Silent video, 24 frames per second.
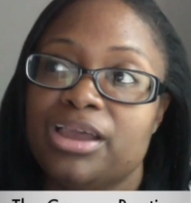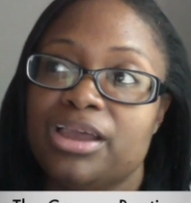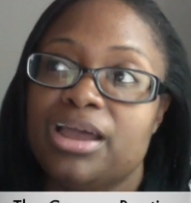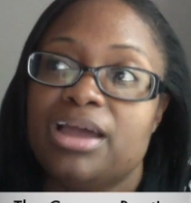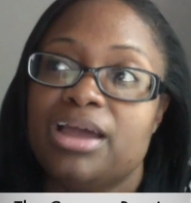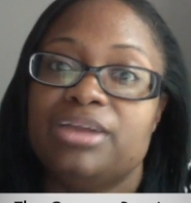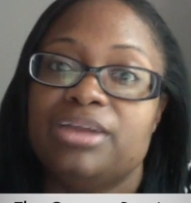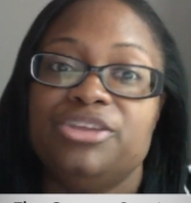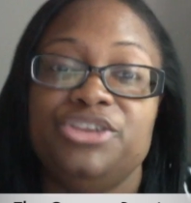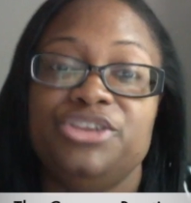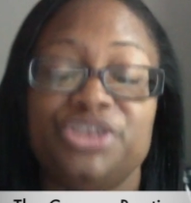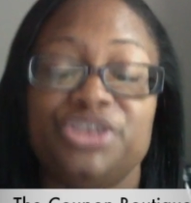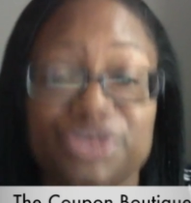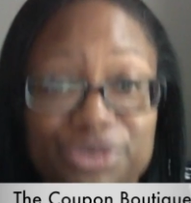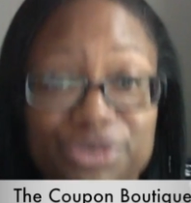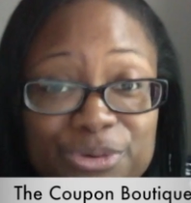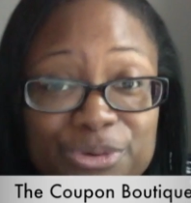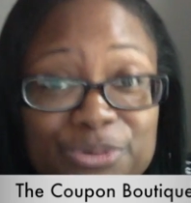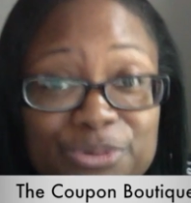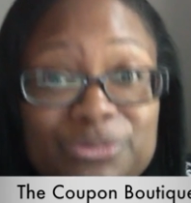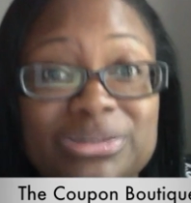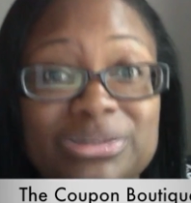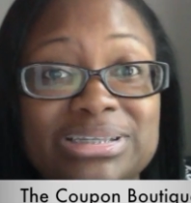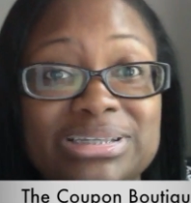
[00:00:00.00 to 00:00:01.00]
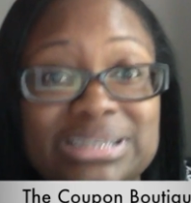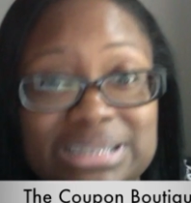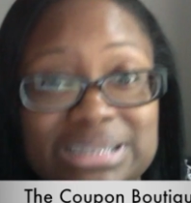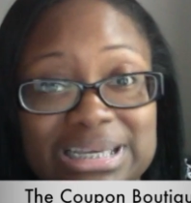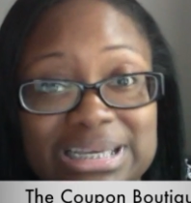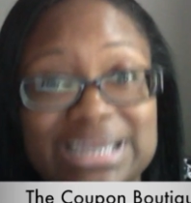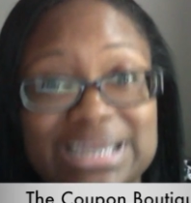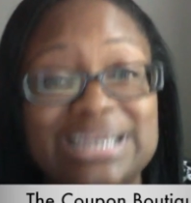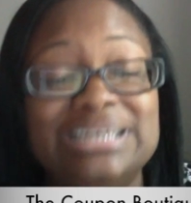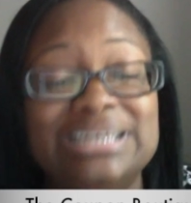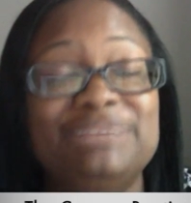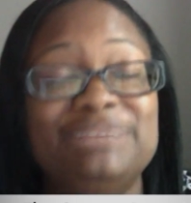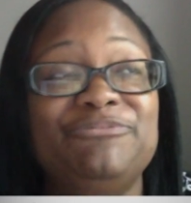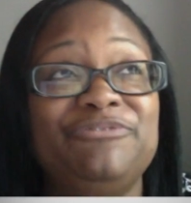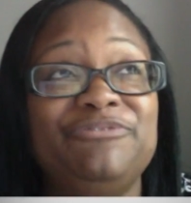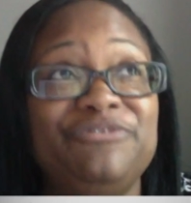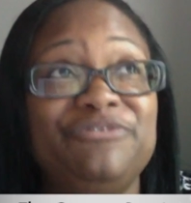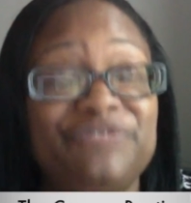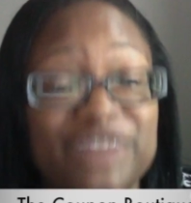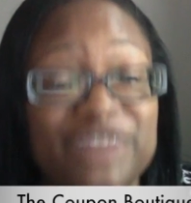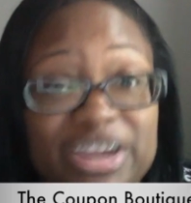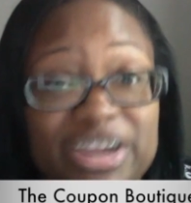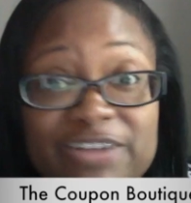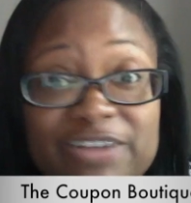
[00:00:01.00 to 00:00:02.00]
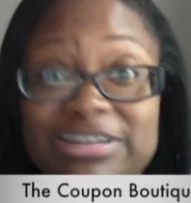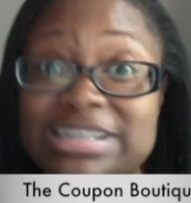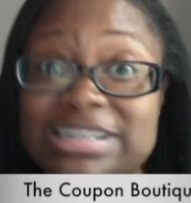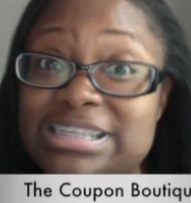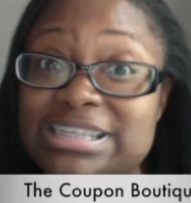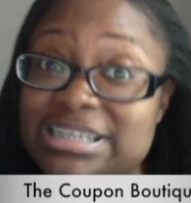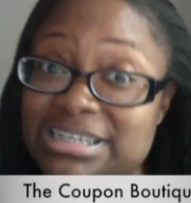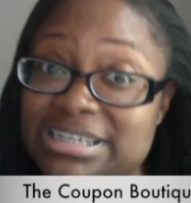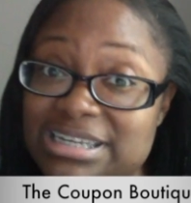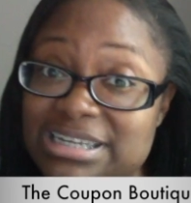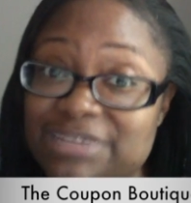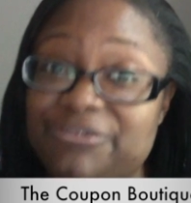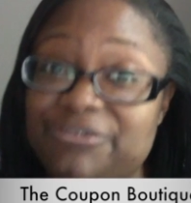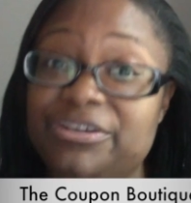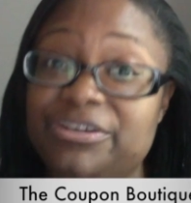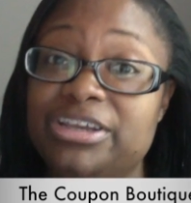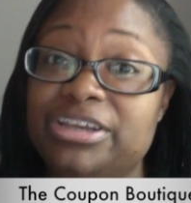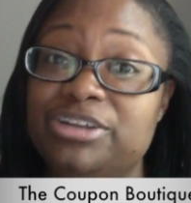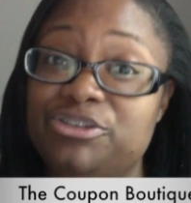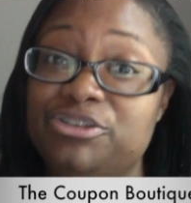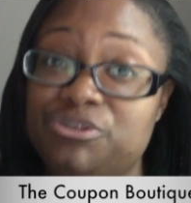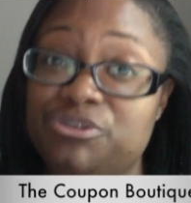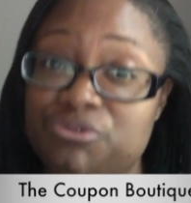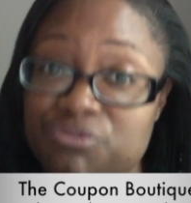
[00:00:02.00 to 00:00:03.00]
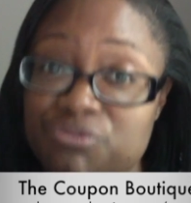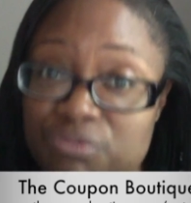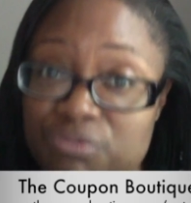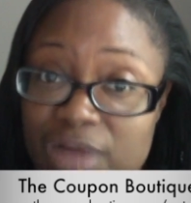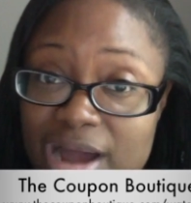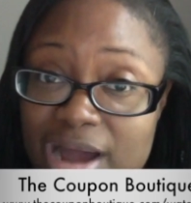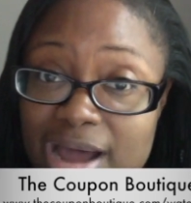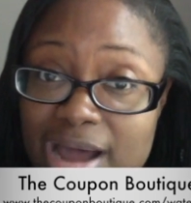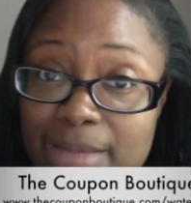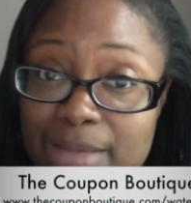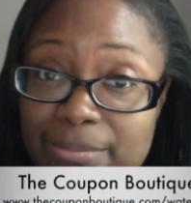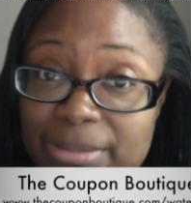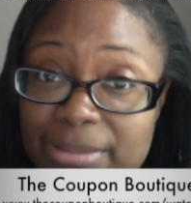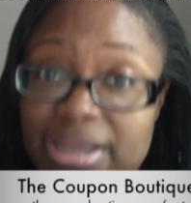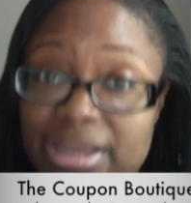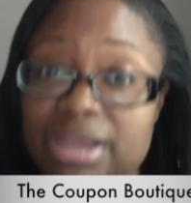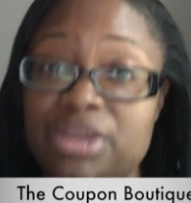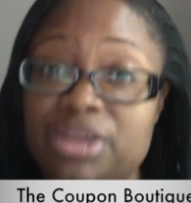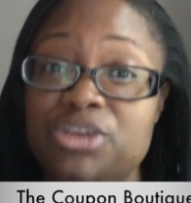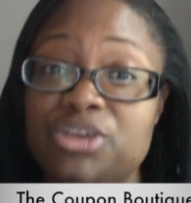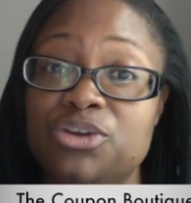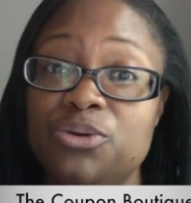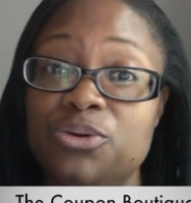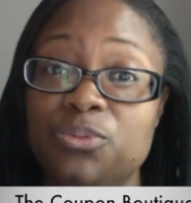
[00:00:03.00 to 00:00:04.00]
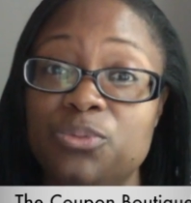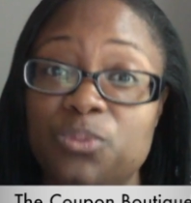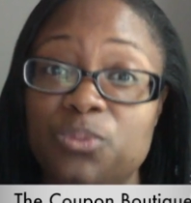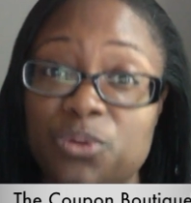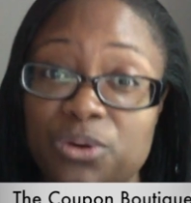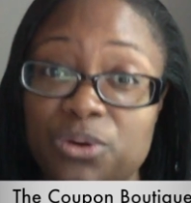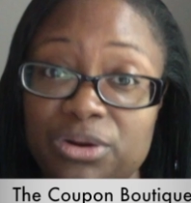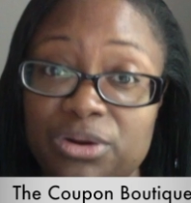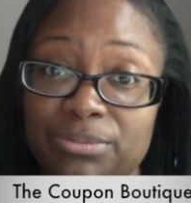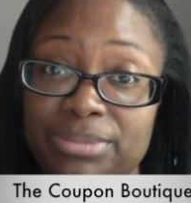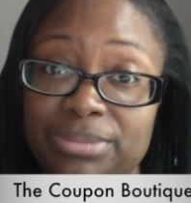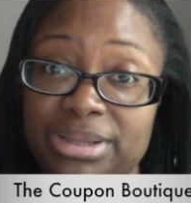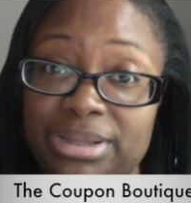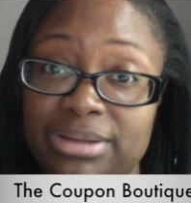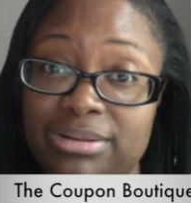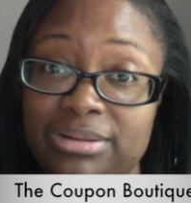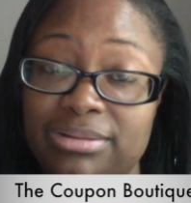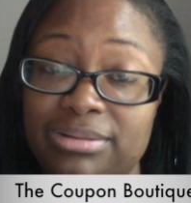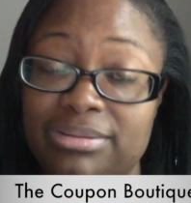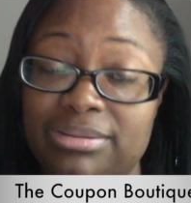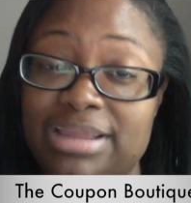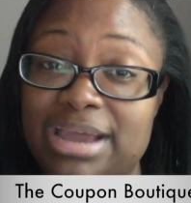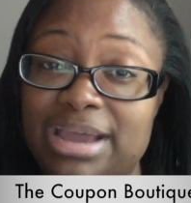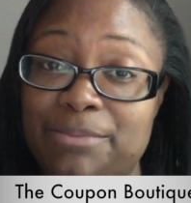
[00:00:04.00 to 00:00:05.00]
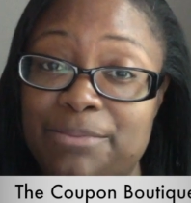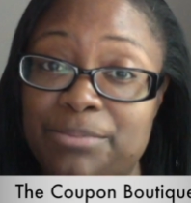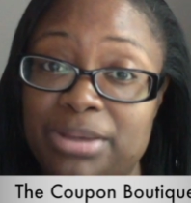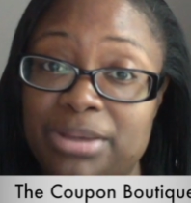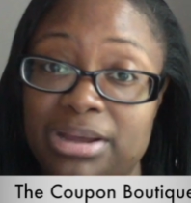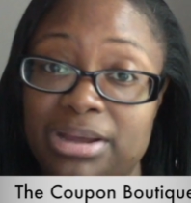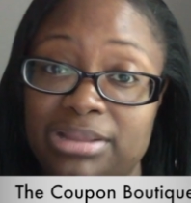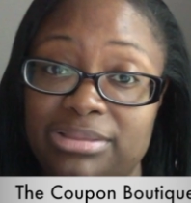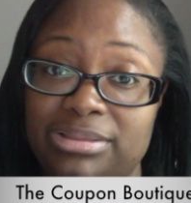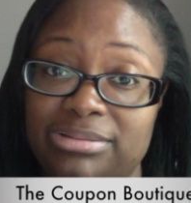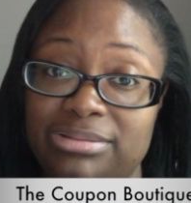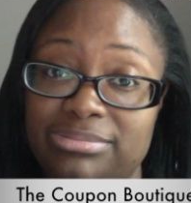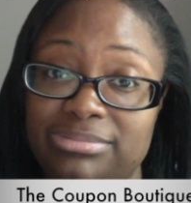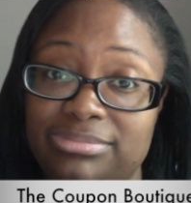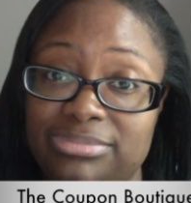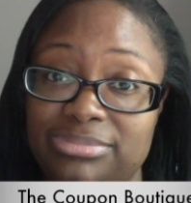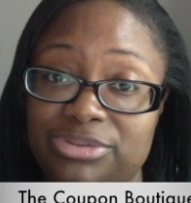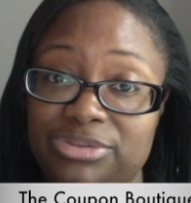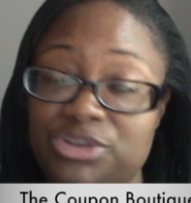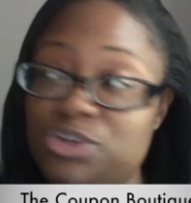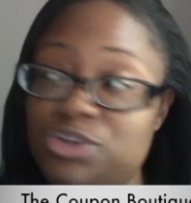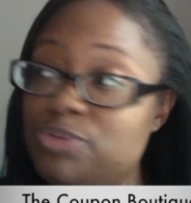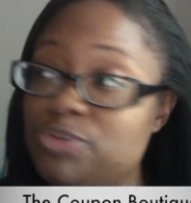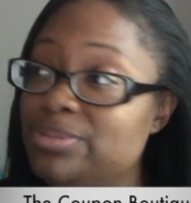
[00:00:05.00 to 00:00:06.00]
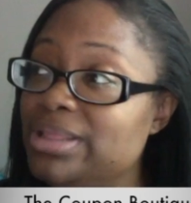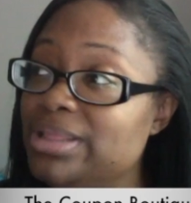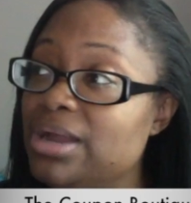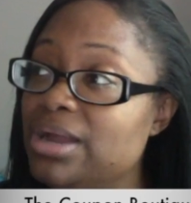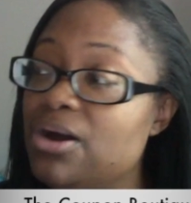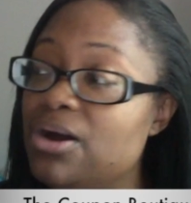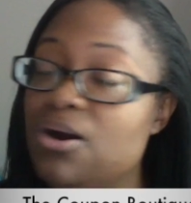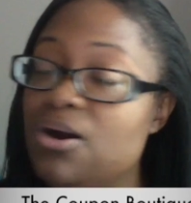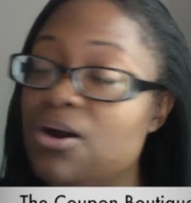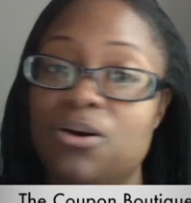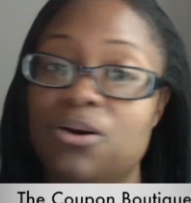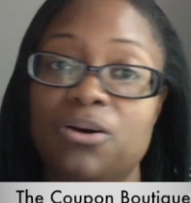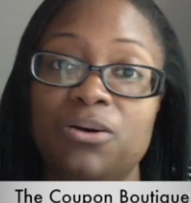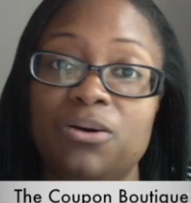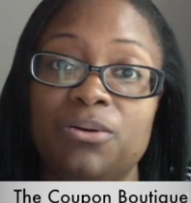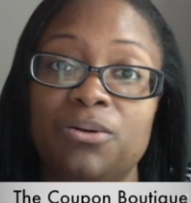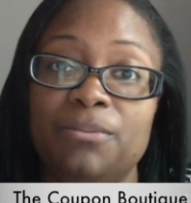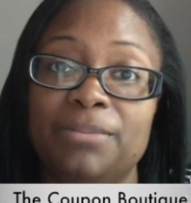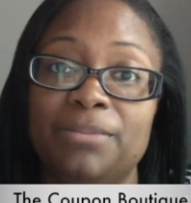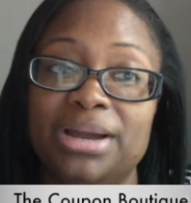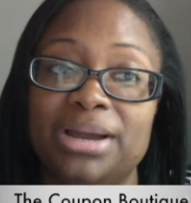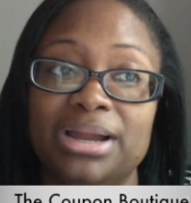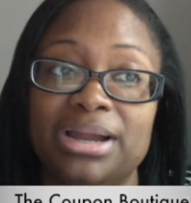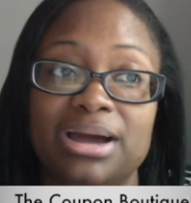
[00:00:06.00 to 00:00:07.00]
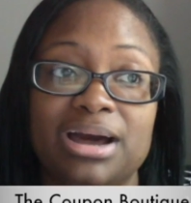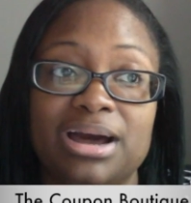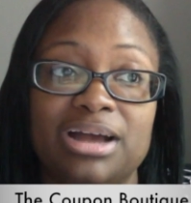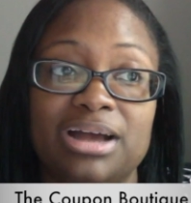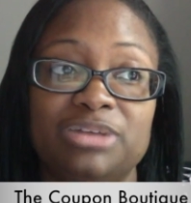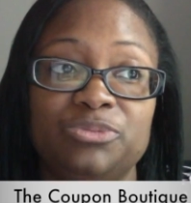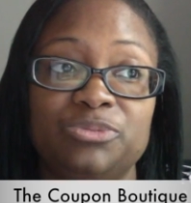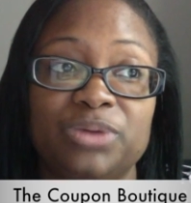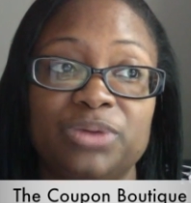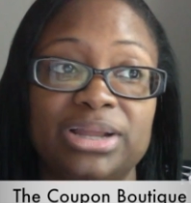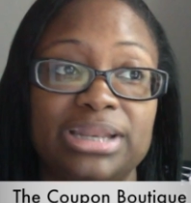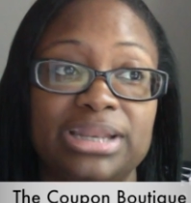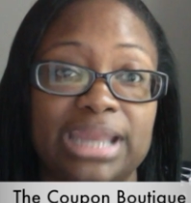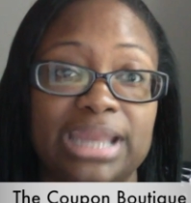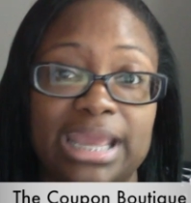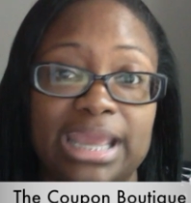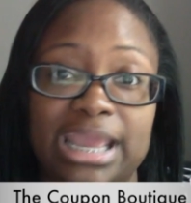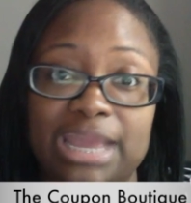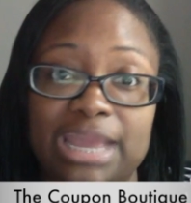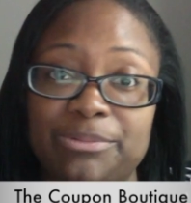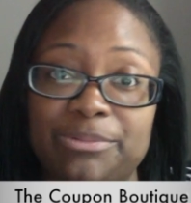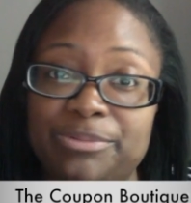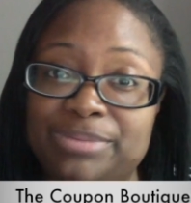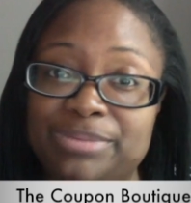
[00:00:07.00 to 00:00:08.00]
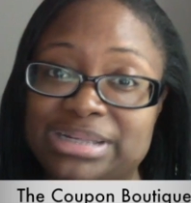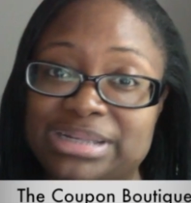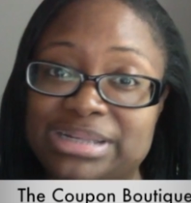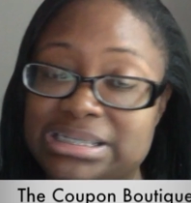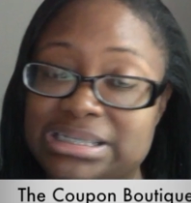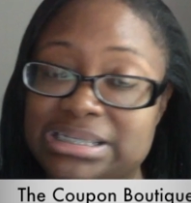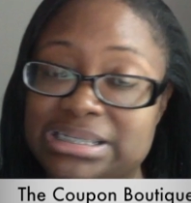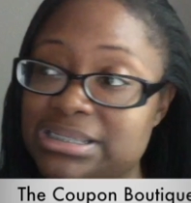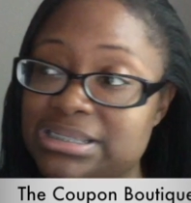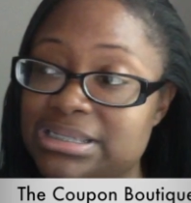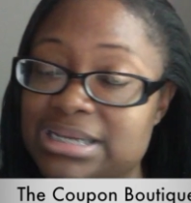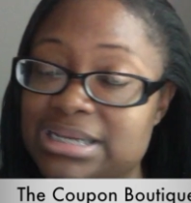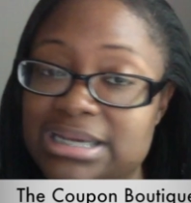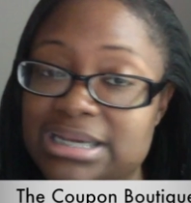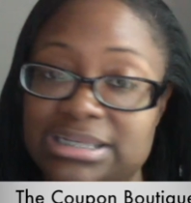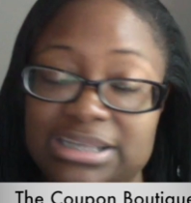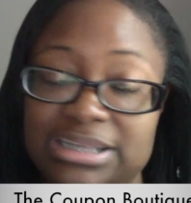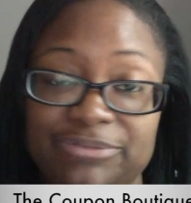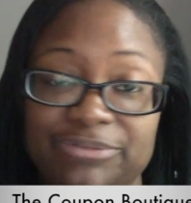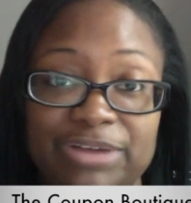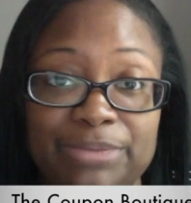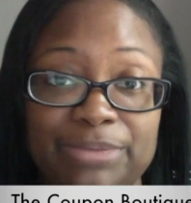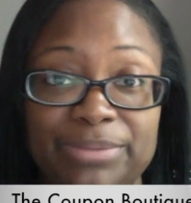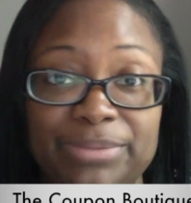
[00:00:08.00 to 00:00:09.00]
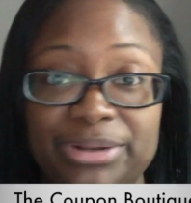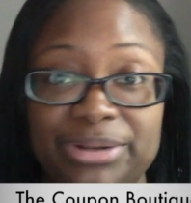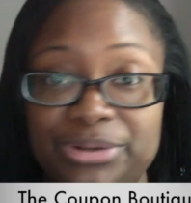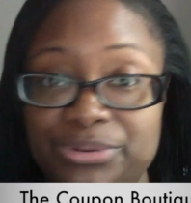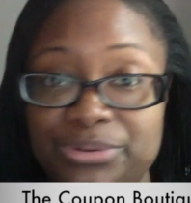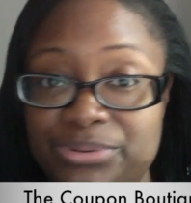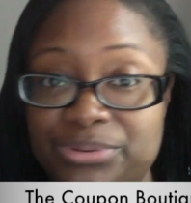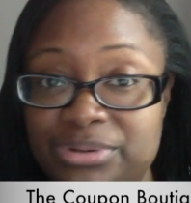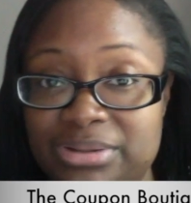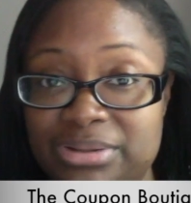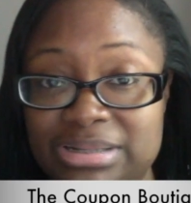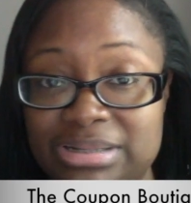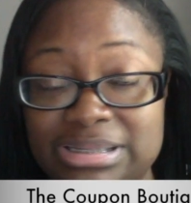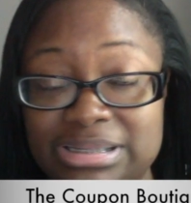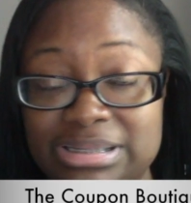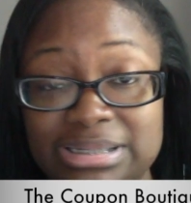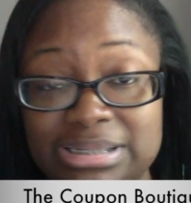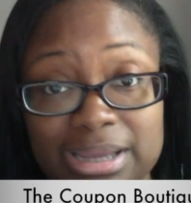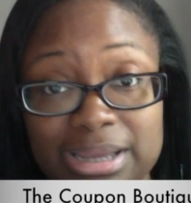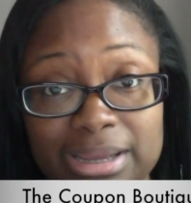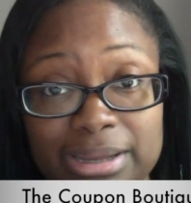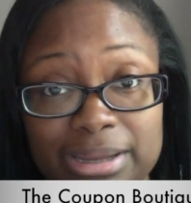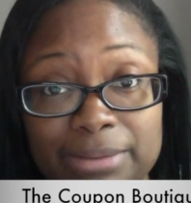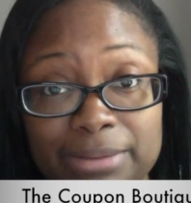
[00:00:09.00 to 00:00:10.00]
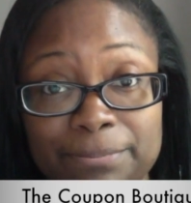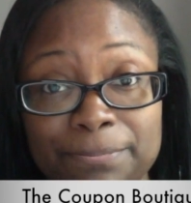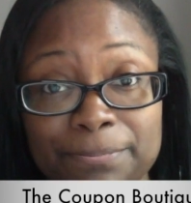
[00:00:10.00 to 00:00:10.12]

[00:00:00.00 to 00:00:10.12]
you will see a very significant drop in your water bill that month. You'll be like, oh my God, what in the ham and biscuits and eggs have I been doing all this time?